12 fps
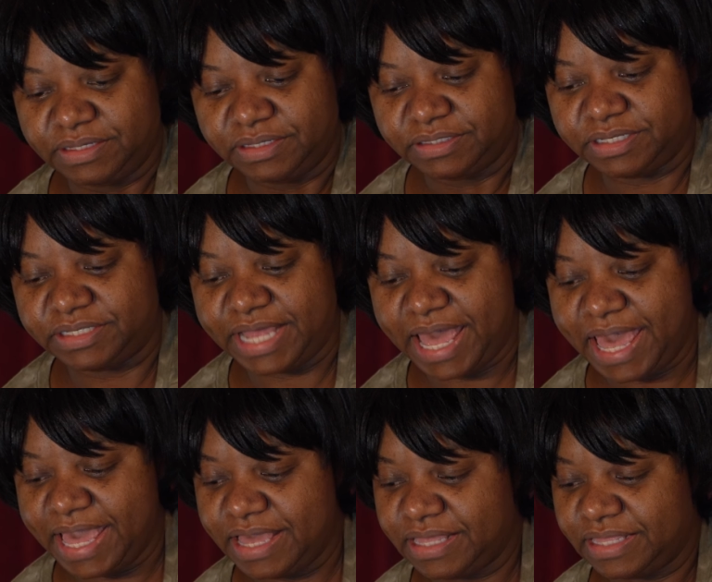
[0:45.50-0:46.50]

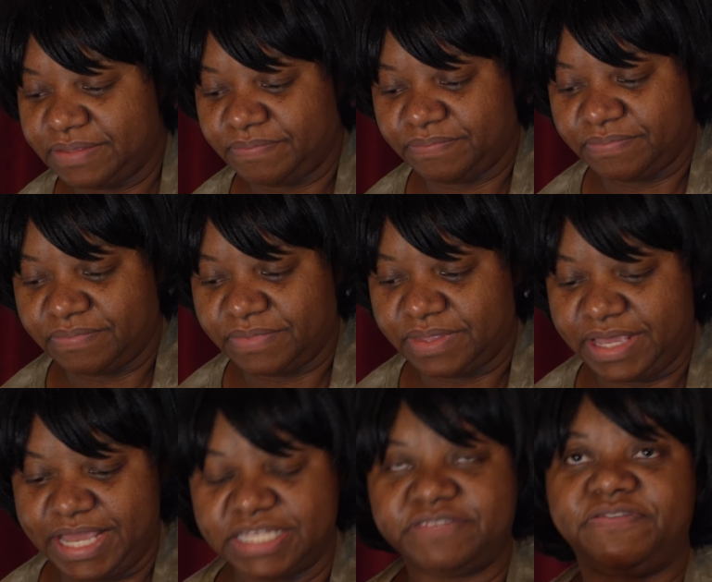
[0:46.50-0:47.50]
Today,
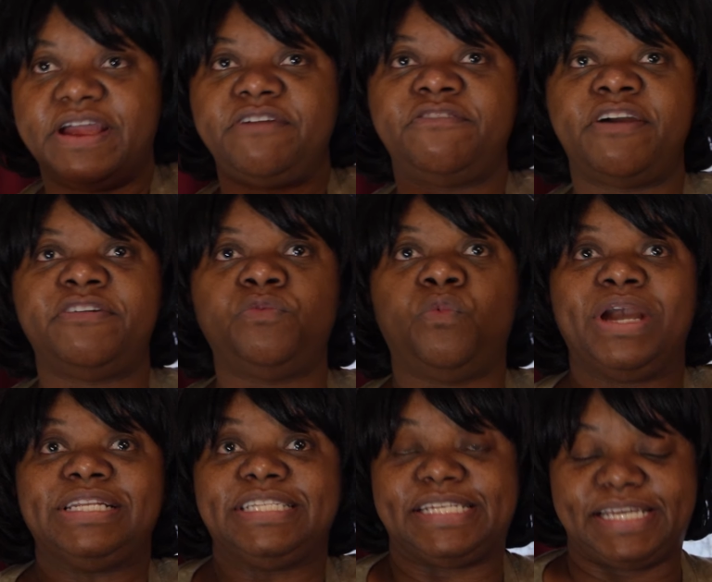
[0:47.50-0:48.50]
it is very, very
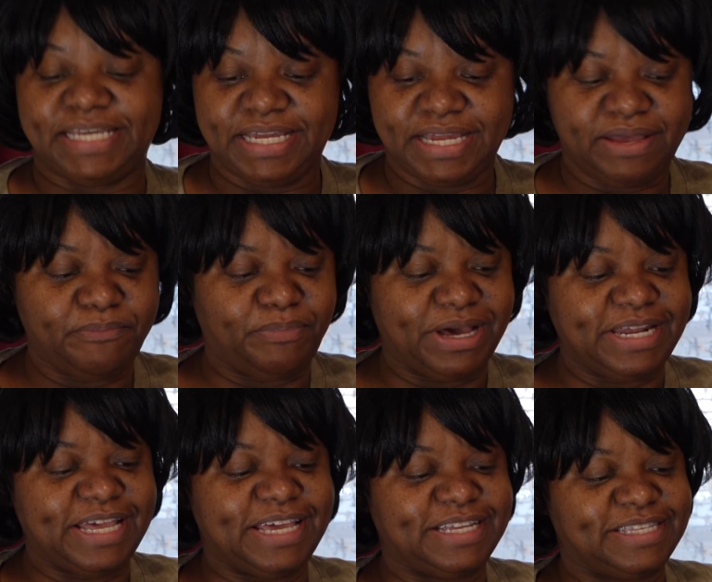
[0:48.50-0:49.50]
windy,
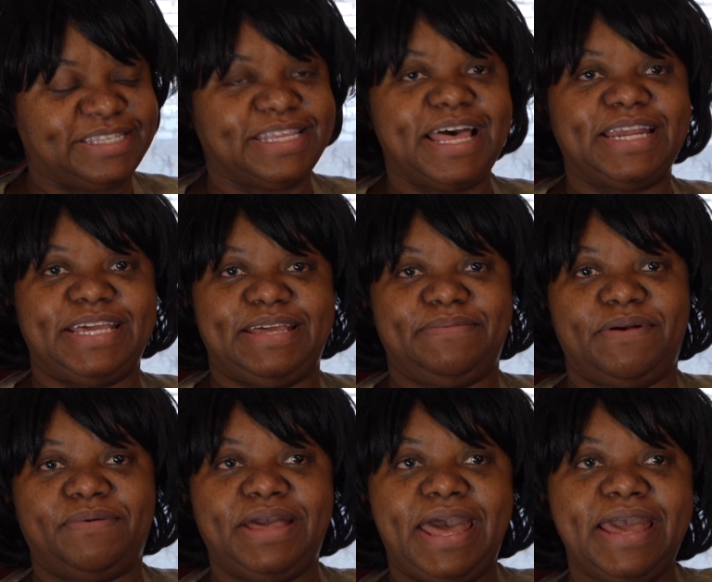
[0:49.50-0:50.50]
but it is sunny,
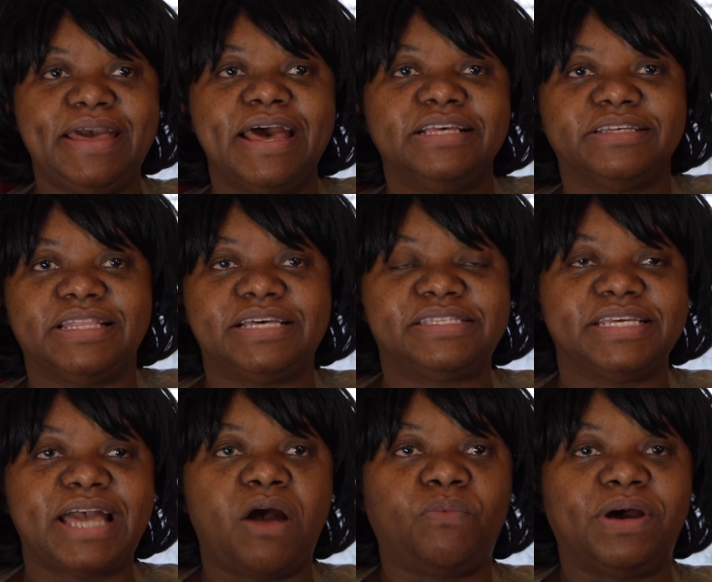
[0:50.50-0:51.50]
okay? So let's
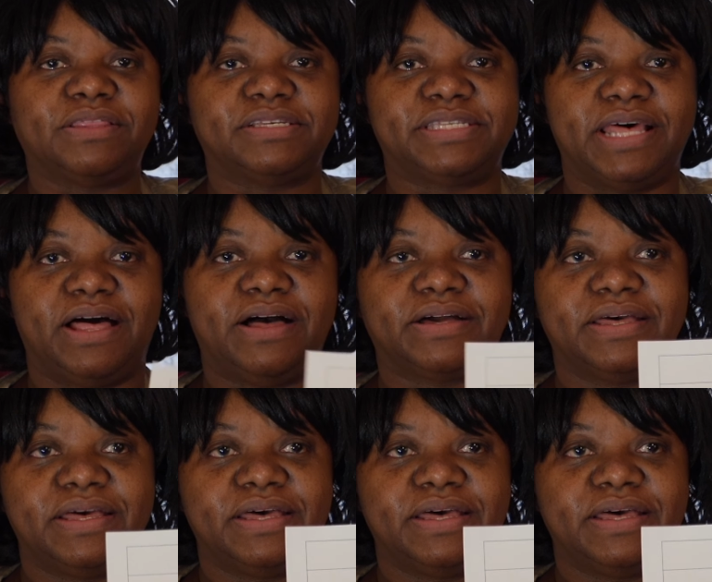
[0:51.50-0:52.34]
sing our weather song.